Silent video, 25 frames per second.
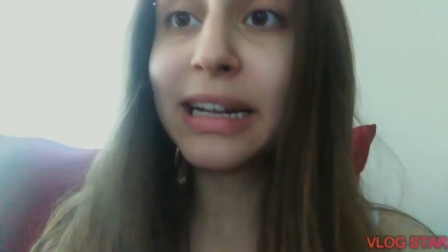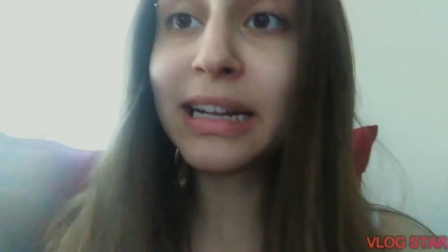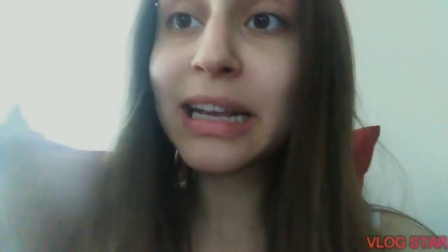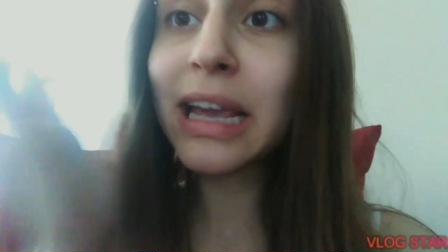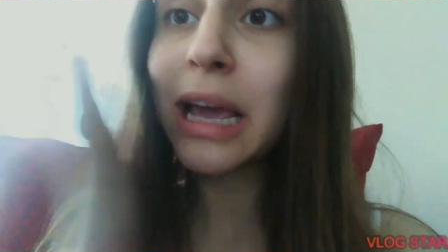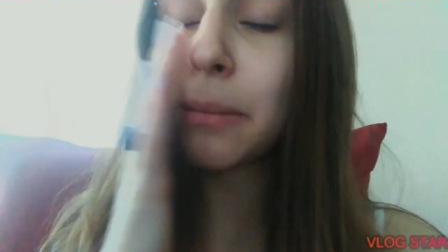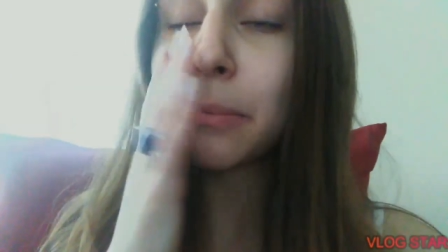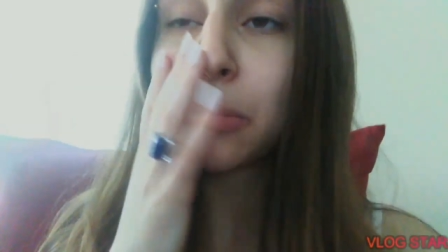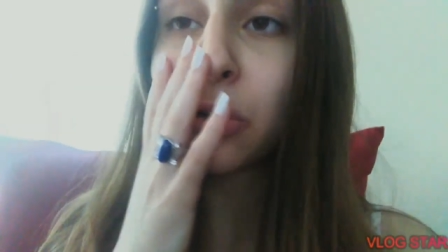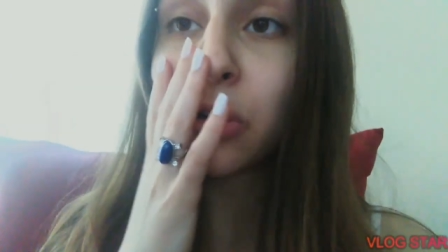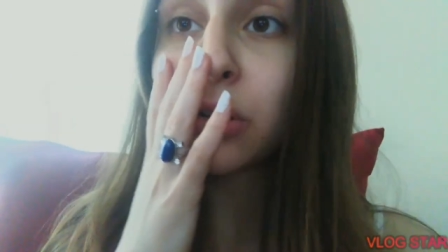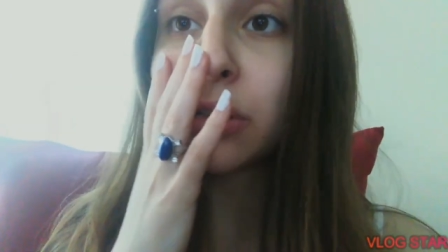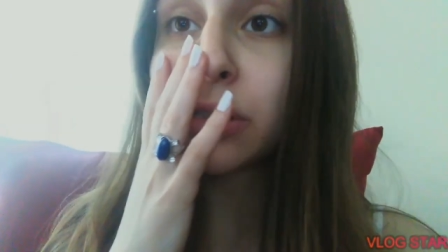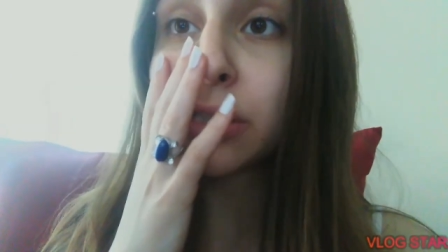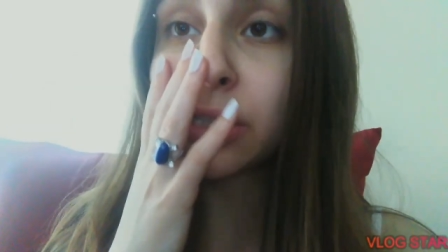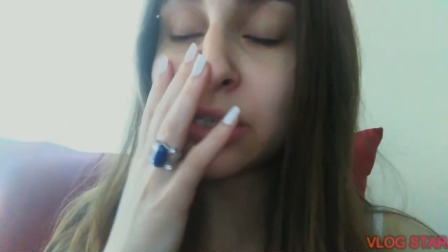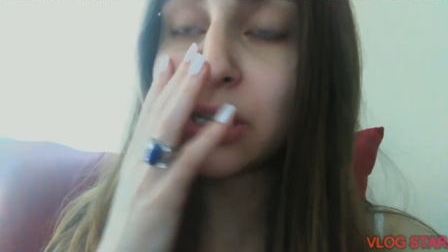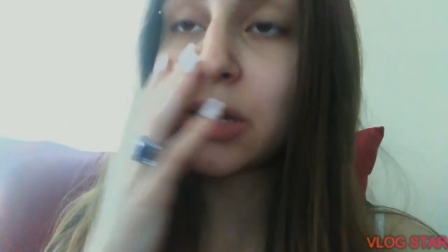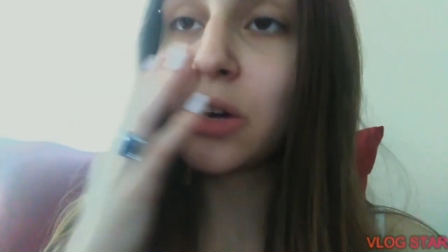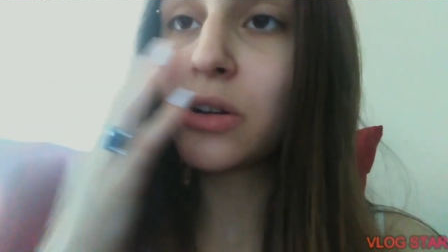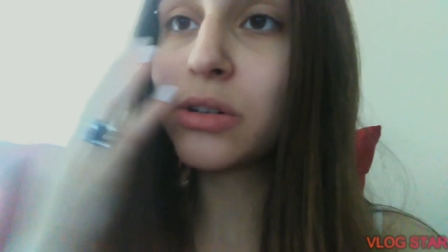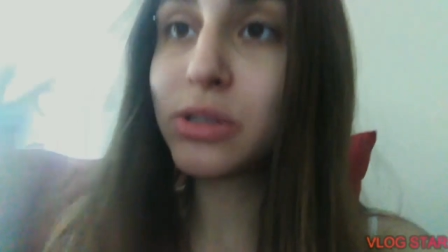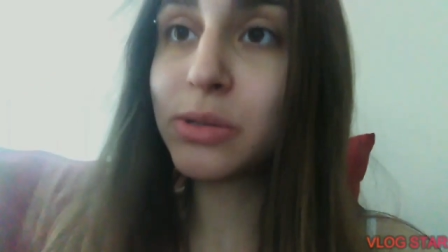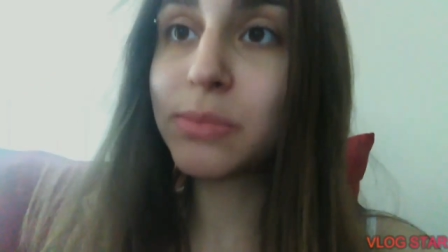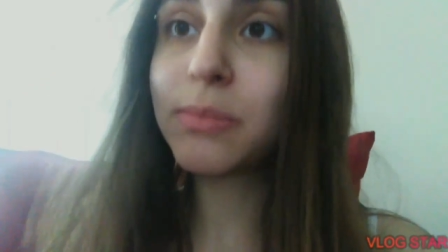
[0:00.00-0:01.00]
I think I'm going to
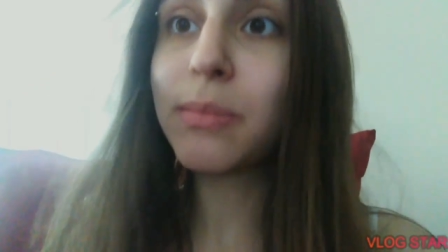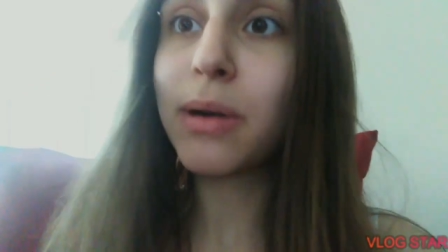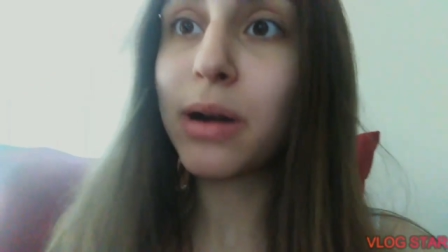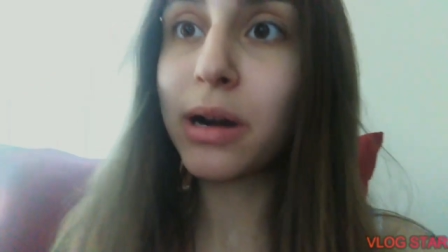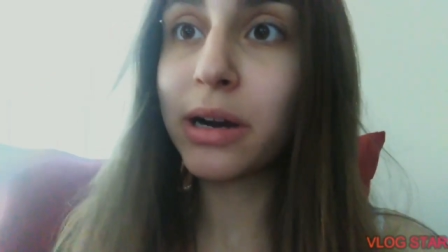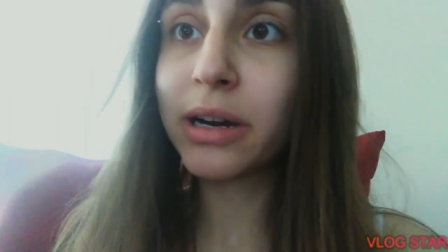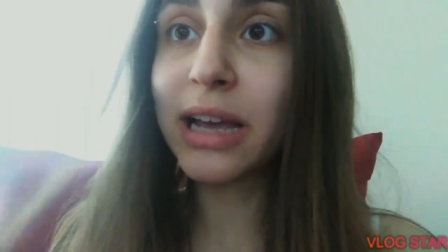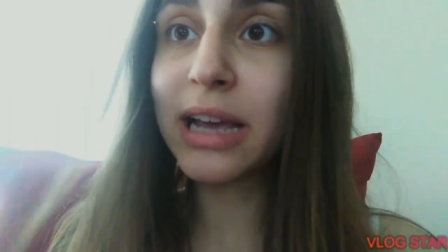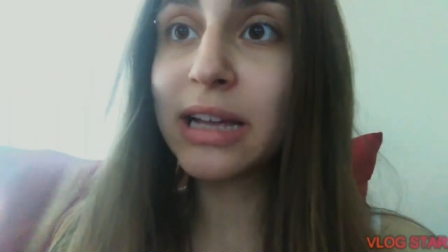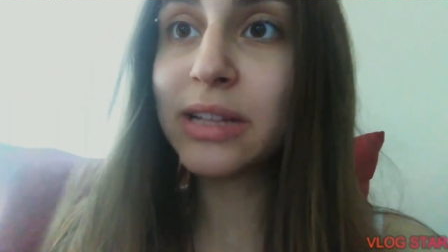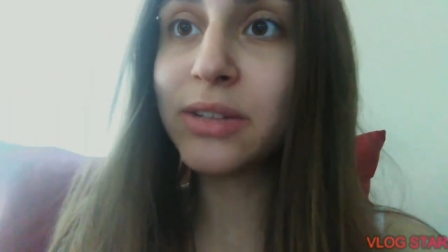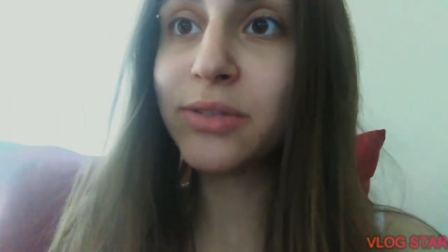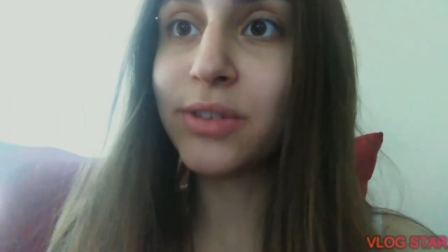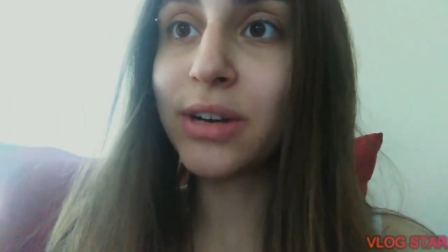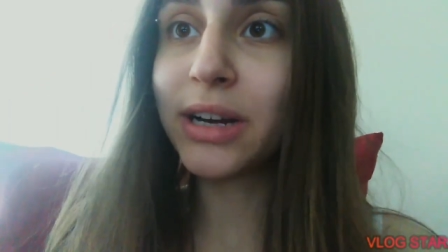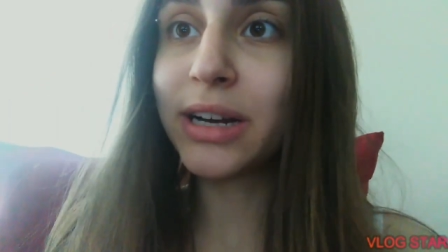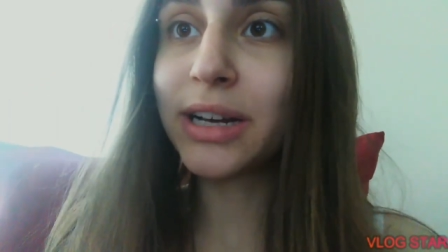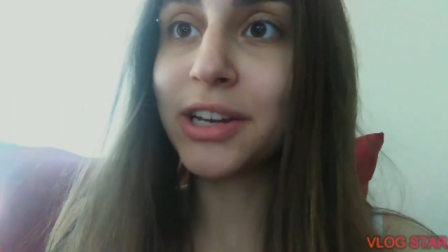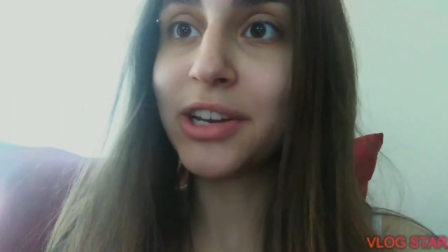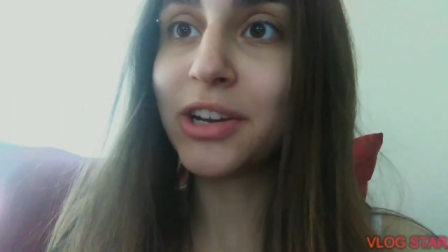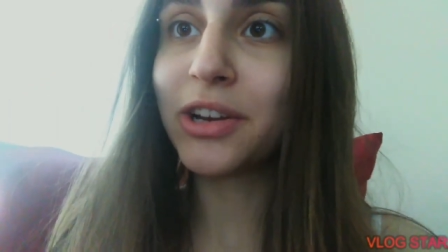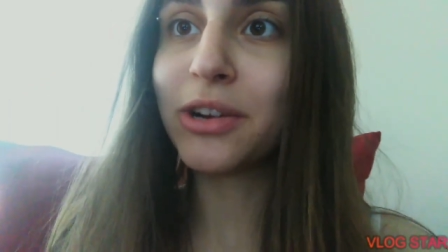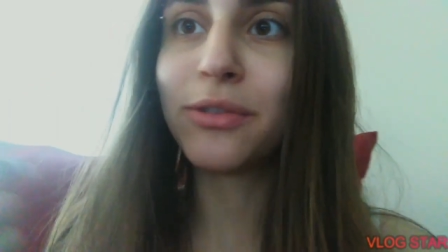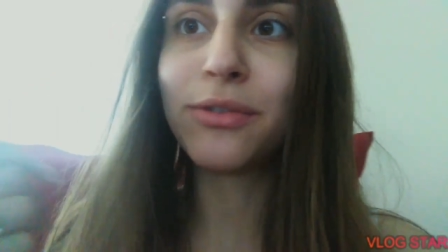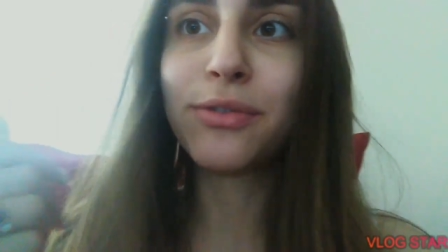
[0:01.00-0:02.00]
go to market
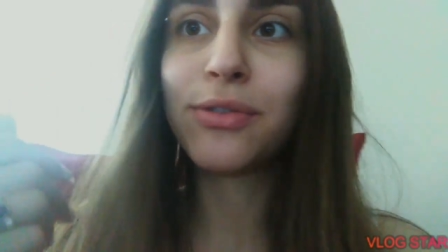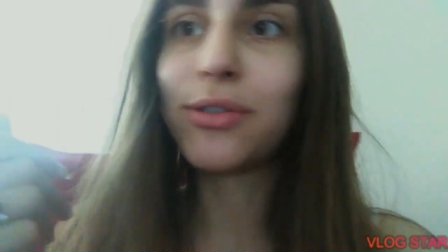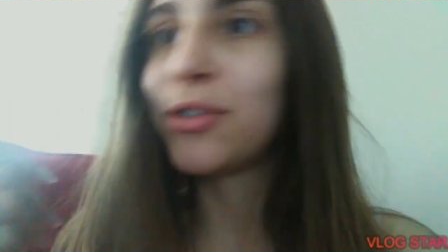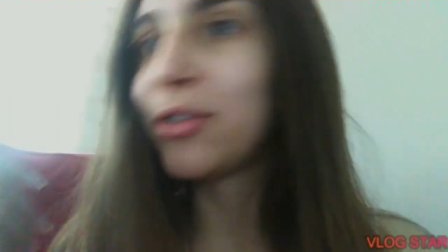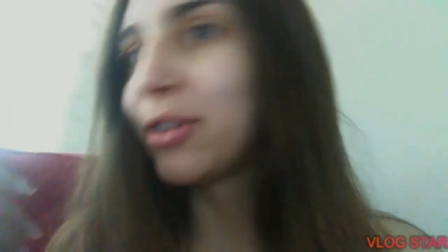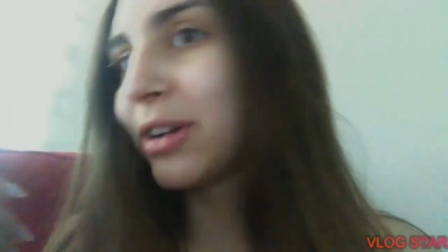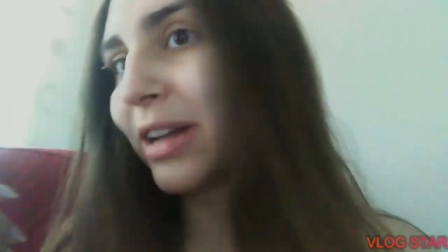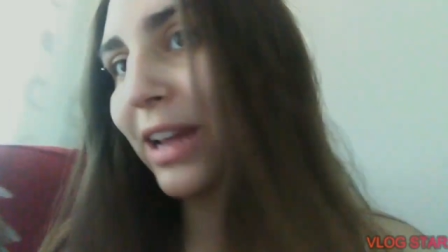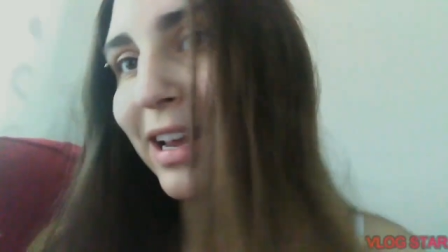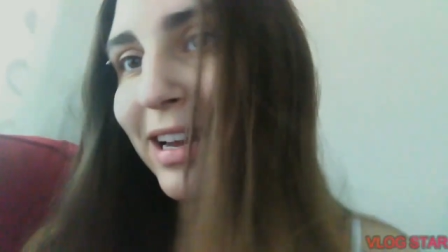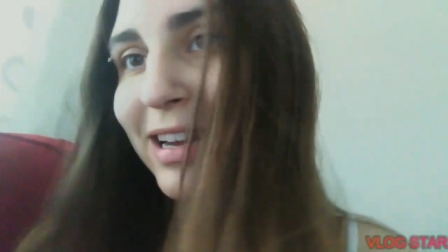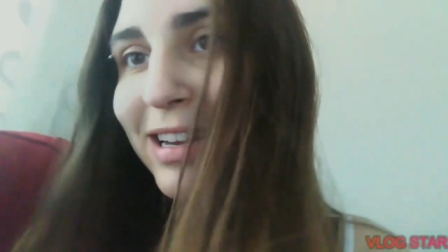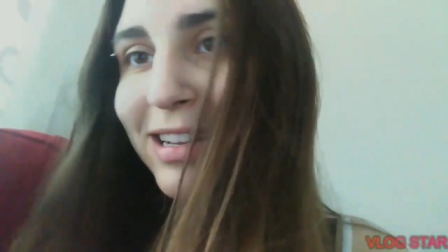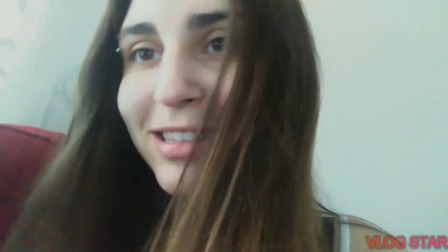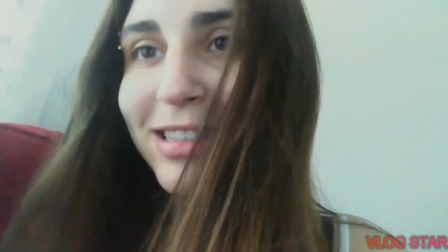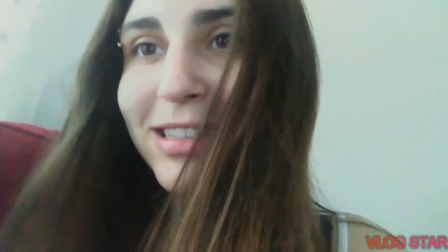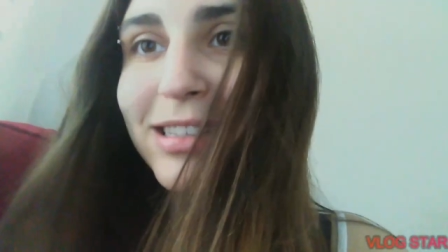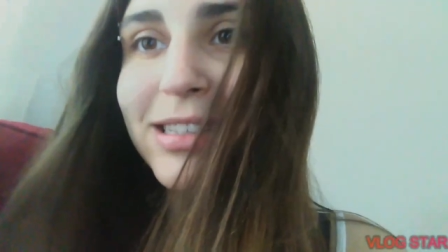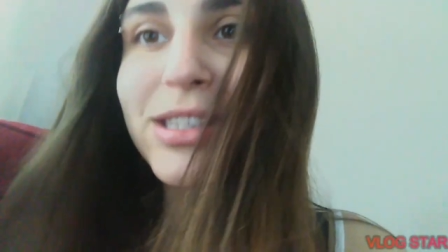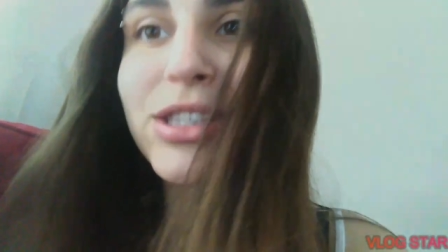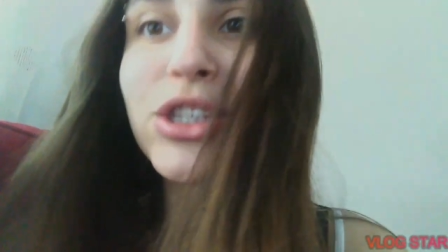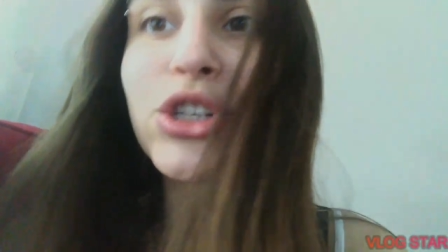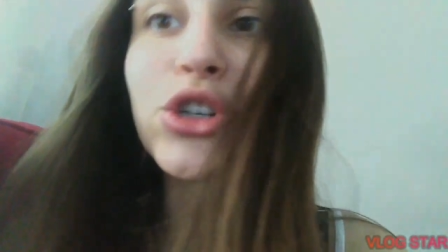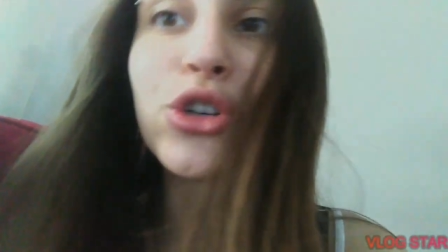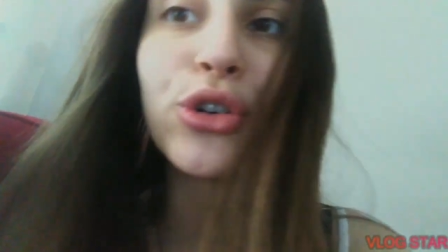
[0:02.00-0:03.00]
right now for getting
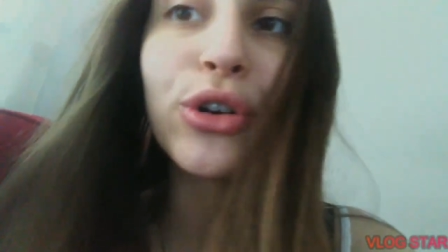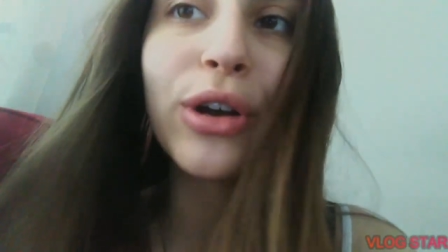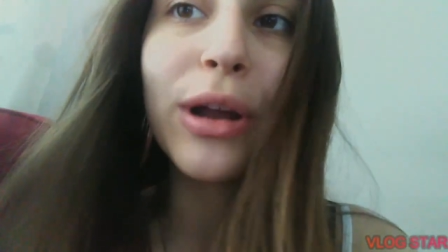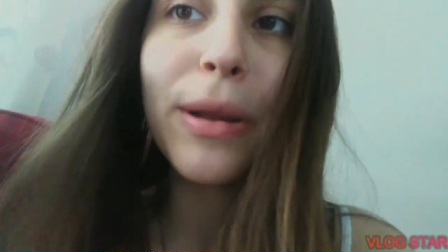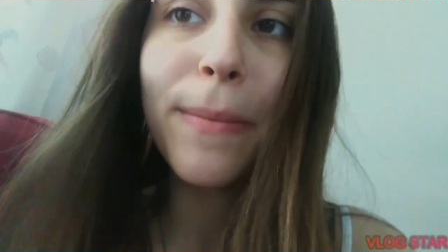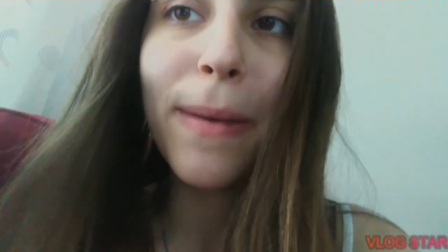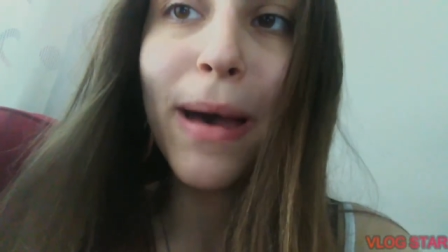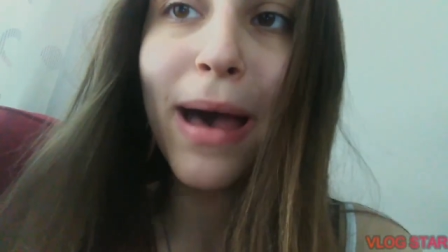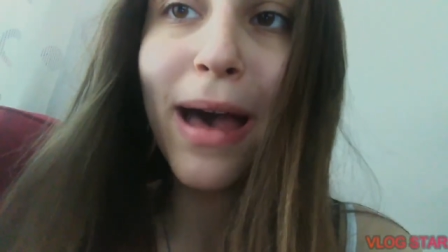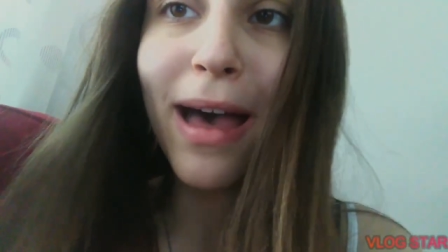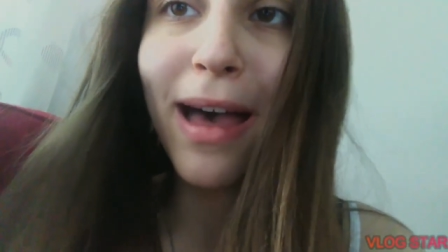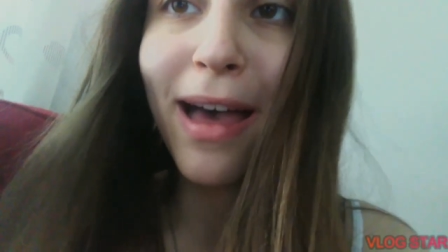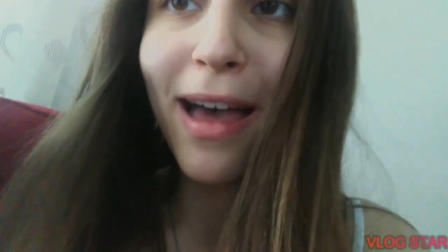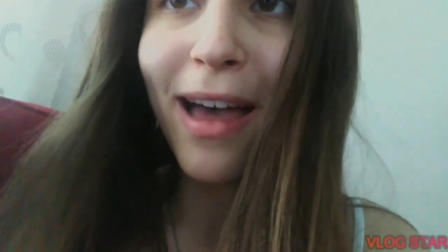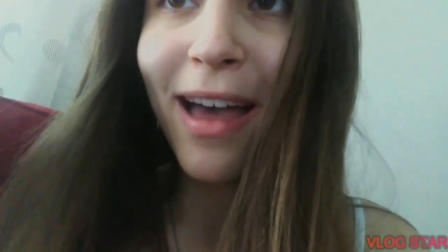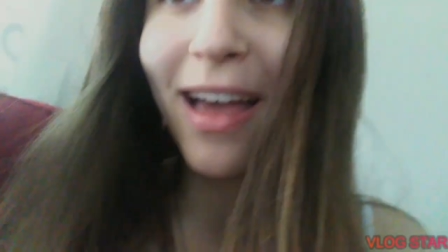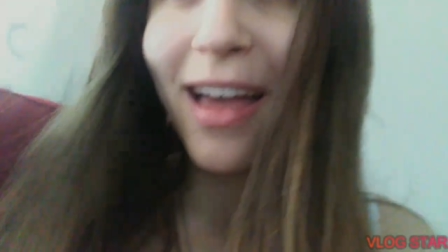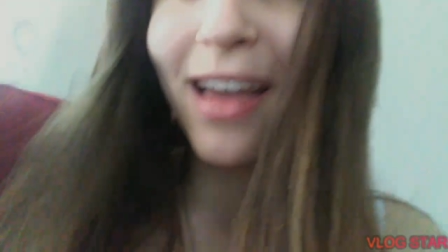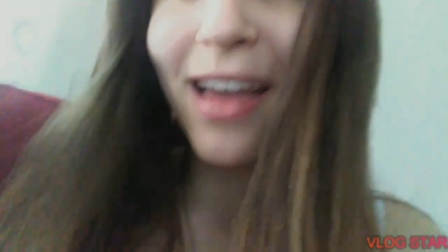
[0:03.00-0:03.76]
this crema.